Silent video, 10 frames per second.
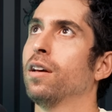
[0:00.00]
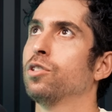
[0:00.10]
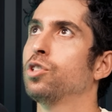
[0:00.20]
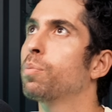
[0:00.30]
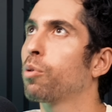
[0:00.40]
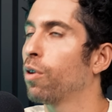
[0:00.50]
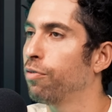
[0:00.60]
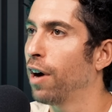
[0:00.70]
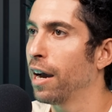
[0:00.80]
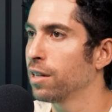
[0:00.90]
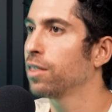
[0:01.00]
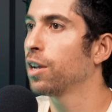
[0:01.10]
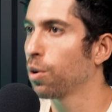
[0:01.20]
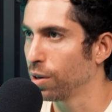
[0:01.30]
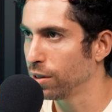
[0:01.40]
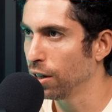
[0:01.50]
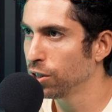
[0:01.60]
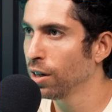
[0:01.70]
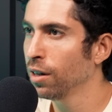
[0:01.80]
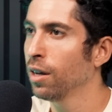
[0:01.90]
super refined
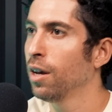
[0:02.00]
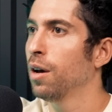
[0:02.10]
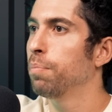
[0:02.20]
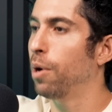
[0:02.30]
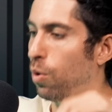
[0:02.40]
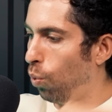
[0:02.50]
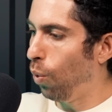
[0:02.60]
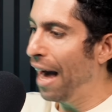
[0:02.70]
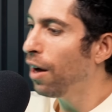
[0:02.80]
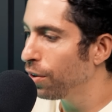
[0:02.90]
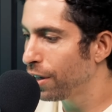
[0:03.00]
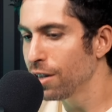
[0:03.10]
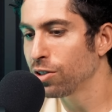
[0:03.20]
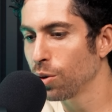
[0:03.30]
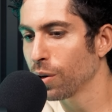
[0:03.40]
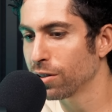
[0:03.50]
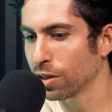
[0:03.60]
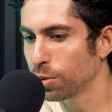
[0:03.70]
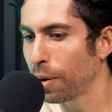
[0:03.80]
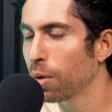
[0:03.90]
theoretician, but while he's doing his
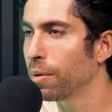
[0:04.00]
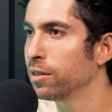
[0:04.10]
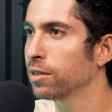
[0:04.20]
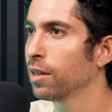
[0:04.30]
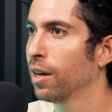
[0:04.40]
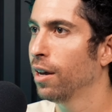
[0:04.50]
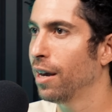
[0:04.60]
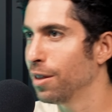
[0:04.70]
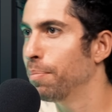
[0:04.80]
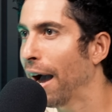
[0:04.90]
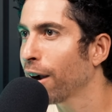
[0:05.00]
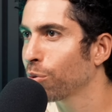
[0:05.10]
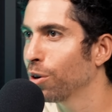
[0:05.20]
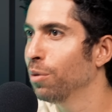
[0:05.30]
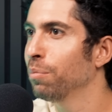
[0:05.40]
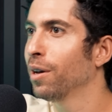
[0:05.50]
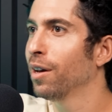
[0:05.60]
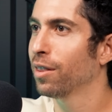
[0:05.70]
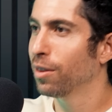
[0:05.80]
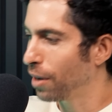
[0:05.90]
experiments in the back room,
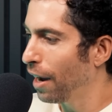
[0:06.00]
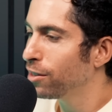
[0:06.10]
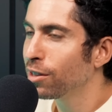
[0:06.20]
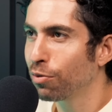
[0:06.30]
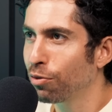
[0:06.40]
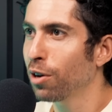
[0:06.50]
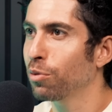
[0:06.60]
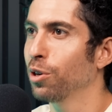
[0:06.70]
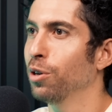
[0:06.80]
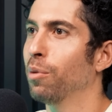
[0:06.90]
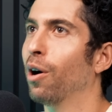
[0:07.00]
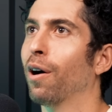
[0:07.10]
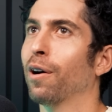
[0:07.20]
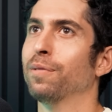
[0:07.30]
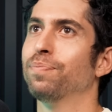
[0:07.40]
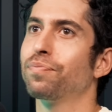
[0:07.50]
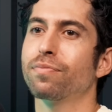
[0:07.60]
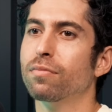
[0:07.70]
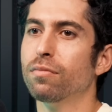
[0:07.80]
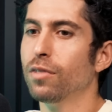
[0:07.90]
the guys in the front room are,
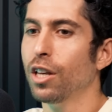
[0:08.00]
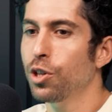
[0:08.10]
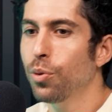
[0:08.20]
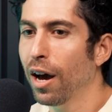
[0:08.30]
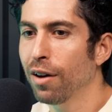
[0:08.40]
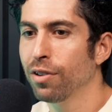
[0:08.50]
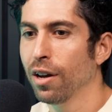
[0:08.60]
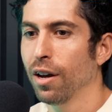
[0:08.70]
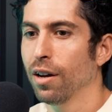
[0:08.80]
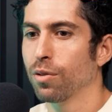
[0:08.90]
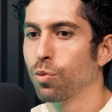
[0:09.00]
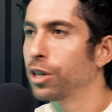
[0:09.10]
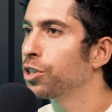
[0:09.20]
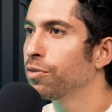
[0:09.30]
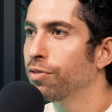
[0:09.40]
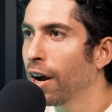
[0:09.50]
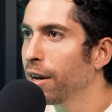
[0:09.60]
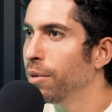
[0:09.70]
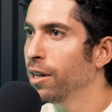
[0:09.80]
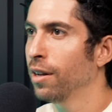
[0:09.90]
you have Richard
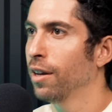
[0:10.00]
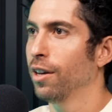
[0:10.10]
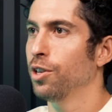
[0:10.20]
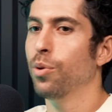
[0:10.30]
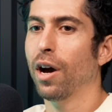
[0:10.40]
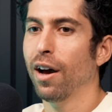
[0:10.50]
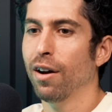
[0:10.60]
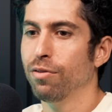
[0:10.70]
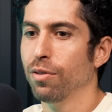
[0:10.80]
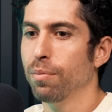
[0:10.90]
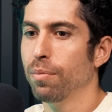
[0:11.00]
Feynman, you have